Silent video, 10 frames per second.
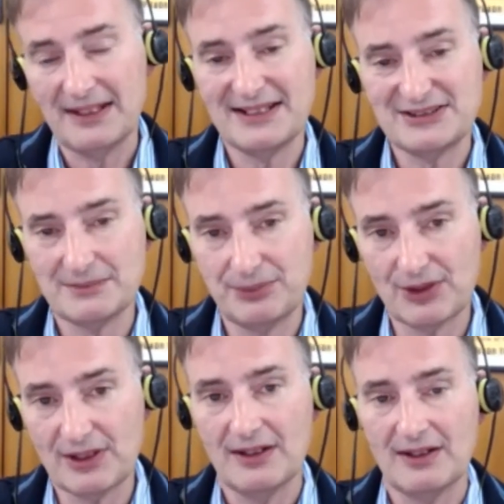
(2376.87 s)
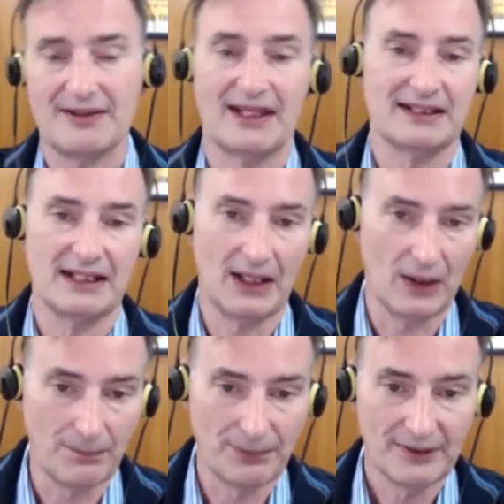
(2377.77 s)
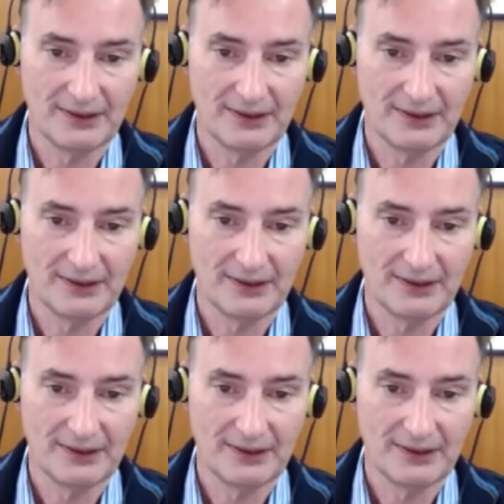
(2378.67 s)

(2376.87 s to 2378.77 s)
it's a book that can help.